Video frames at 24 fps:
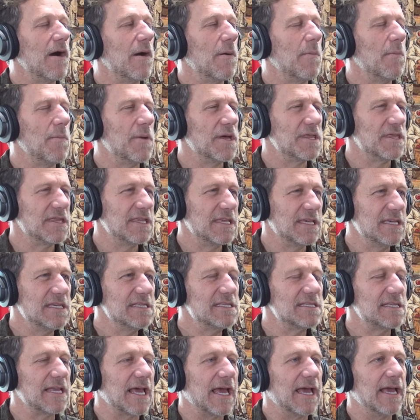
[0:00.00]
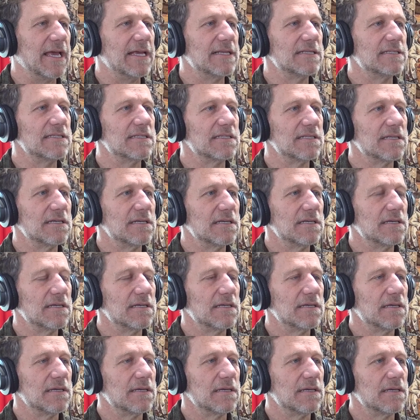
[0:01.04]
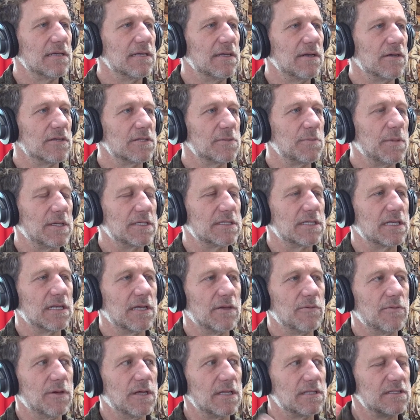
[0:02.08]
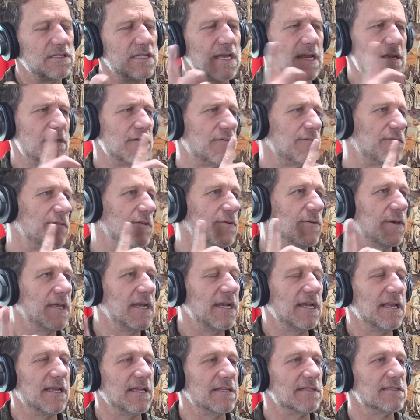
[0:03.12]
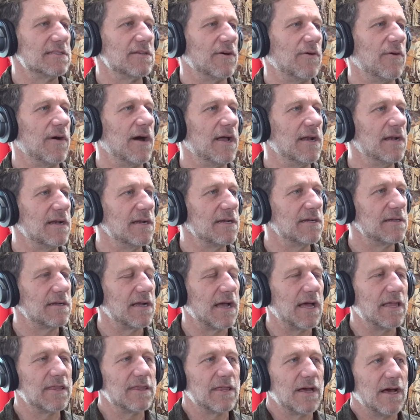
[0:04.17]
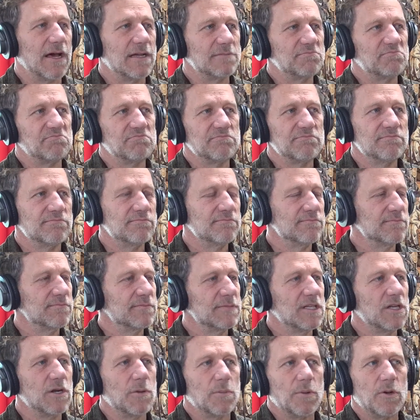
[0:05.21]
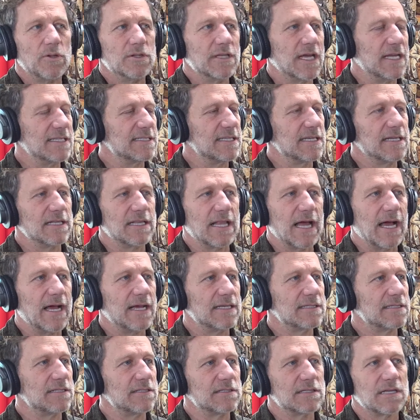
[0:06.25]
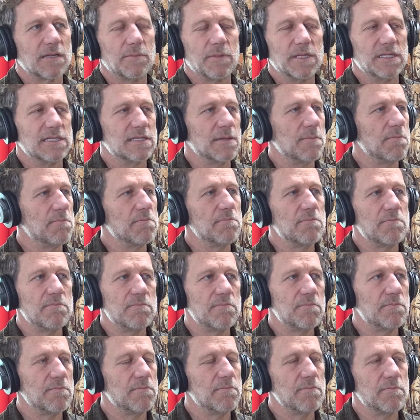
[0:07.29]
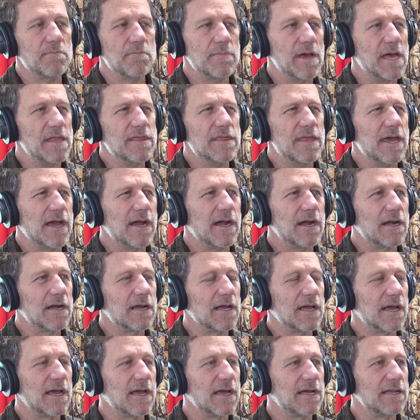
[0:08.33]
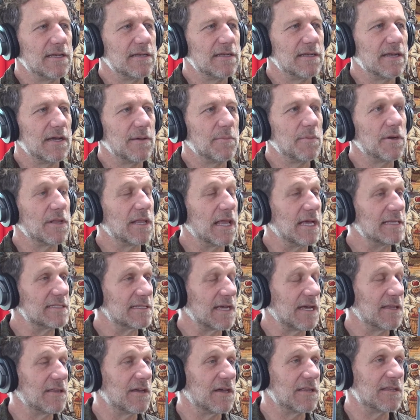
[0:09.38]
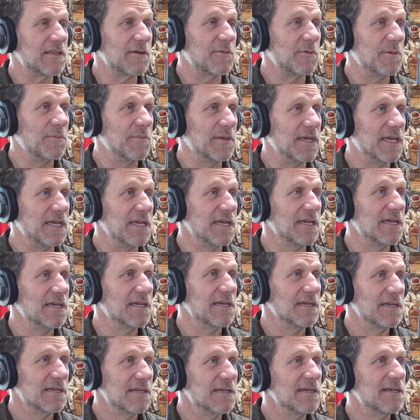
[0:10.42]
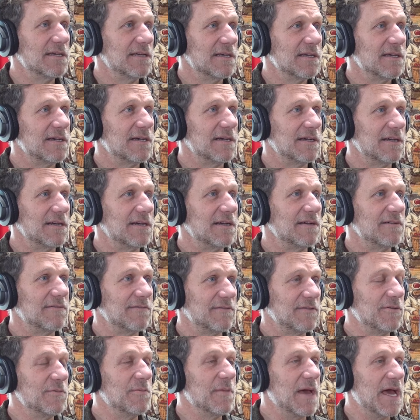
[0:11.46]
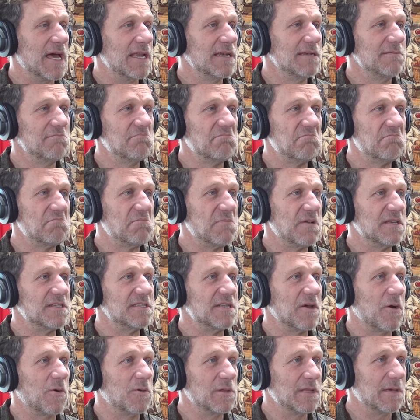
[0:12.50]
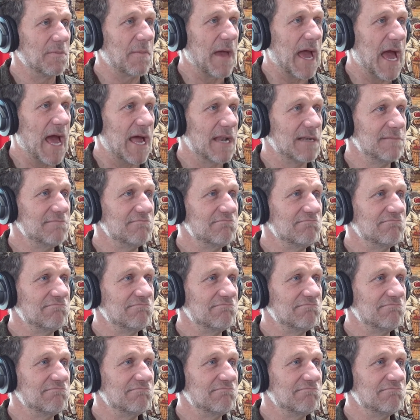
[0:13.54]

But these days, you know, especially with gender fluidity and so on, I thought, you know, pole dancing class, there's going to be some men there, and burlesque, I thought there would be a few men as the only man.